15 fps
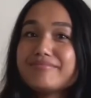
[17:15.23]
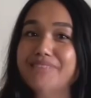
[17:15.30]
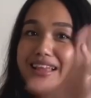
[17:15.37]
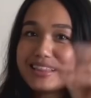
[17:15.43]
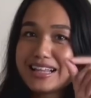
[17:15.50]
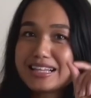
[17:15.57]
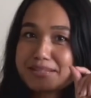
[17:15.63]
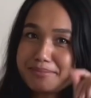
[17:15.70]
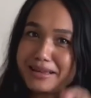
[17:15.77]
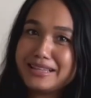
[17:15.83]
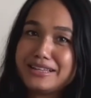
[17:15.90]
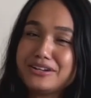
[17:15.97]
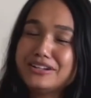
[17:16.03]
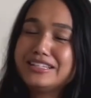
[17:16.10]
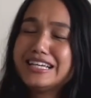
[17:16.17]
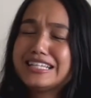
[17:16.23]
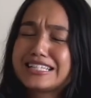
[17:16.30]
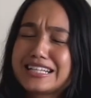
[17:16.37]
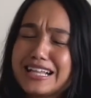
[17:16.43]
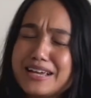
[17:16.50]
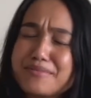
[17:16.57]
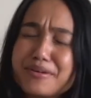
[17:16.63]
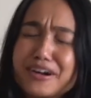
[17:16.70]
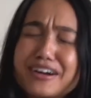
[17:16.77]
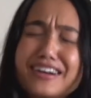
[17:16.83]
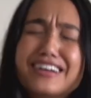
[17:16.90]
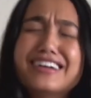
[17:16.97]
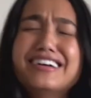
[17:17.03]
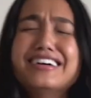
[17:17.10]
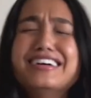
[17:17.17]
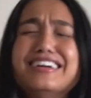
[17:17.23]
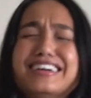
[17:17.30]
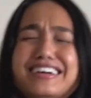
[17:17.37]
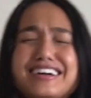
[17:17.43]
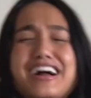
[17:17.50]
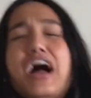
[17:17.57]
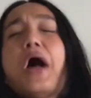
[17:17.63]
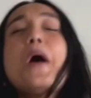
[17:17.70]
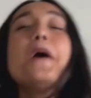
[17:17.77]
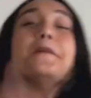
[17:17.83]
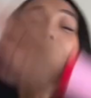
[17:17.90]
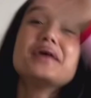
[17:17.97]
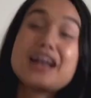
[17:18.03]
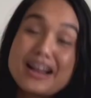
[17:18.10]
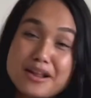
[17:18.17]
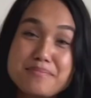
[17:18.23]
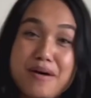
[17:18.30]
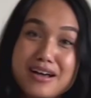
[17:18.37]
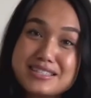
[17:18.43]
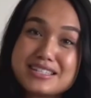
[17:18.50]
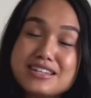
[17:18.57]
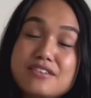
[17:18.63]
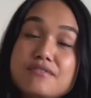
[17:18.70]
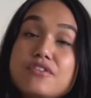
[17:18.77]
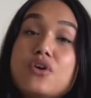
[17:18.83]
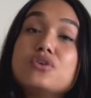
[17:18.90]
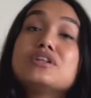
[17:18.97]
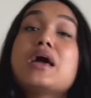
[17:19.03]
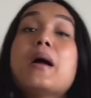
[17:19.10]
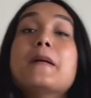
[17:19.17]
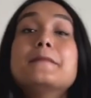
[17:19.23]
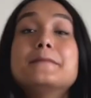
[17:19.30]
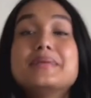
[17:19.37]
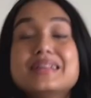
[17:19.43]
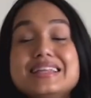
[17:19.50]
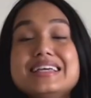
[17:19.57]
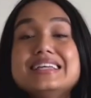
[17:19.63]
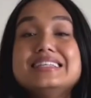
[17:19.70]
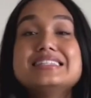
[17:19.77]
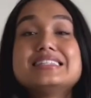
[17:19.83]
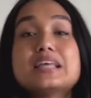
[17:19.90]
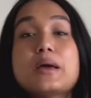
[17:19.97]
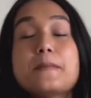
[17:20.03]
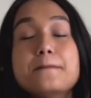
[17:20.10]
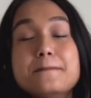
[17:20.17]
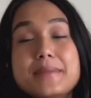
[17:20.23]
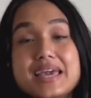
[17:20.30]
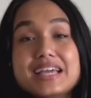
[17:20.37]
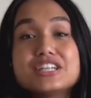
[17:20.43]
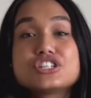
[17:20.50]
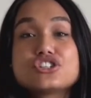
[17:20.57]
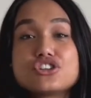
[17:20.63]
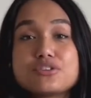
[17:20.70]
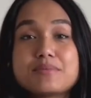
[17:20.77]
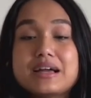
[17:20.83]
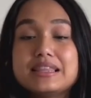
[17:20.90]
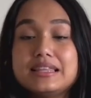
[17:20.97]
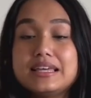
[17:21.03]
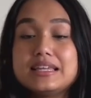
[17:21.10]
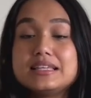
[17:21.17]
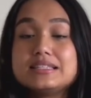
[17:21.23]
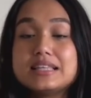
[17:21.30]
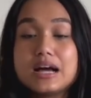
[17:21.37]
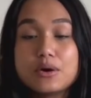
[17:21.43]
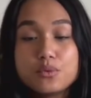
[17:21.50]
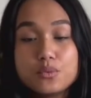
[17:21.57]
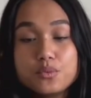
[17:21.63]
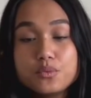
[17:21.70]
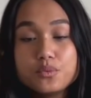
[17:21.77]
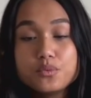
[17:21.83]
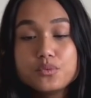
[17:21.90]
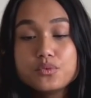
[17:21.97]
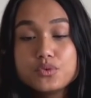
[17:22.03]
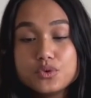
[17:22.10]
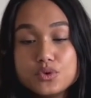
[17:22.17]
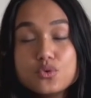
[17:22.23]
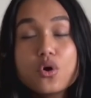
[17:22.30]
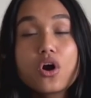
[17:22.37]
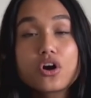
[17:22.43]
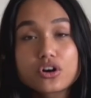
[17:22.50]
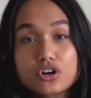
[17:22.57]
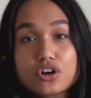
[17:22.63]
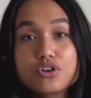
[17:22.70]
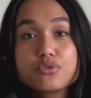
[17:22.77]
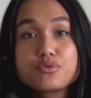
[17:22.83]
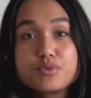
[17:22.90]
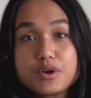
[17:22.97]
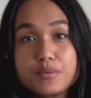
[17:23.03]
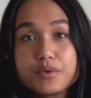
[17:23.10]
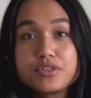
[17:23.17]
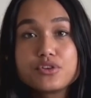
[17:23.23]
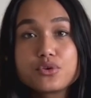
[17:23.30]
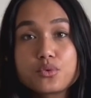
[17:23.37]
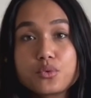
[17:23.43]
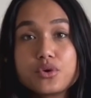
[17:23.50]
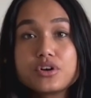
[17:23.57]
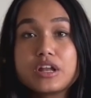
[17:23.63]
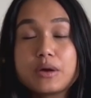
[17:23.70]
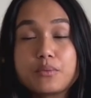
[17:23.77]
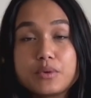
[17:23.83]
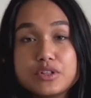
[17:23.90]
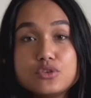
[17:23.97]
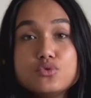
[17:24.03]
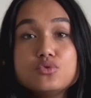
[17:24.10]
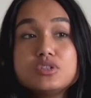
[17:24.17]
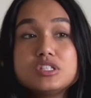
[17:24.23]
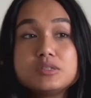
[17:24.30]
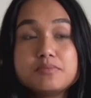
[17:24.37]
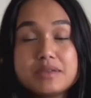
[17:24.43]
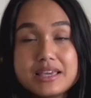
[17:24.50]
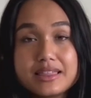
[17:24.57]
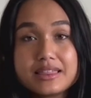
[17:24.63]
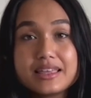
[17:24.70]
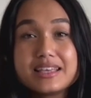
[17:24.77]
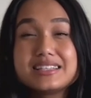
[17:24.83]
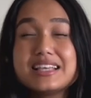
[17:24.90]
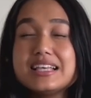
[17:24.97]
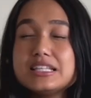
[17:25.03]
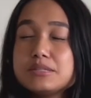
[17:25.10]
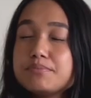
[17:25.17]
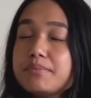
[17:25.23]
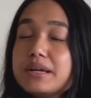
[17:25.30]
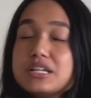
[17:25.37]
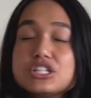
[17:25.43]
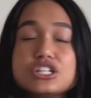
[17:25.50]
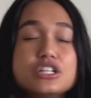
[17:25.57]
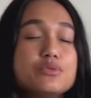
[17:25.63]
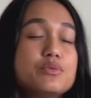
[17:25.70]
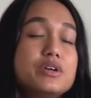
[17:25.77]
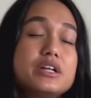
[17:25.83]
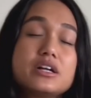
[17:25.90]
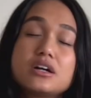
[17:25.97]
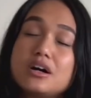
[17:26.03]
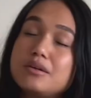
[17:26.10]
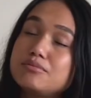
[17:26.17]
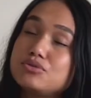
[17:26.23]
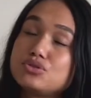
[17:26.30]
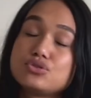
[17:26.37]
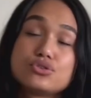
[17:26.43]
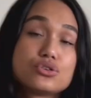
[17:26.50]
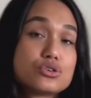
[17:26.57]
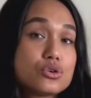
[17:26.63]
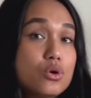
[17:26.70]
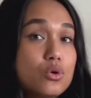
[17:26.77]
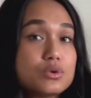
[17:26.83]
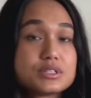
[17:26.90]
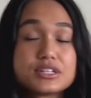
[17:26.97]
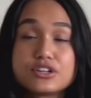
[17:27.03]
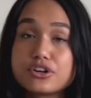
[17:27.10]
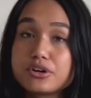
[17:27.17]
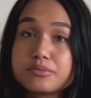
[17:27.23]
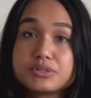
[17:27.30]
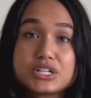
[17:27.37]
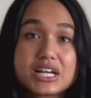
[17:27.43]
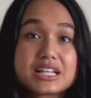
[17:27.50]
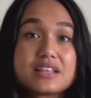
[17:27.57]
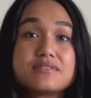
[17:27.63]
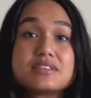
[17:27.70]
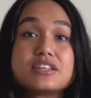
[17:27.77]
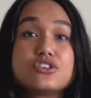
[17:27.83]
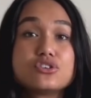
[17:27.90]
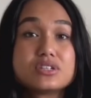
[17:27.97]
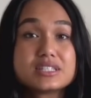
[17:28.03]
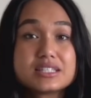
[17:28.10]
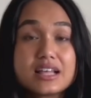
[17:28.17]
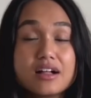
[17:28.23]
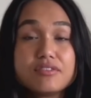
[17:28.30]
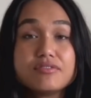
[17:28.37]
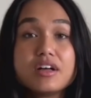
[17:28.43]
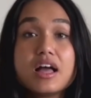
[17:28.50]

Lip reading: That's my little disclaimer. But on a positive note, please make sure, my ladies, that you are congruent with your word, that when you speak things, especially when it comes to your goals and your objectives and yourself,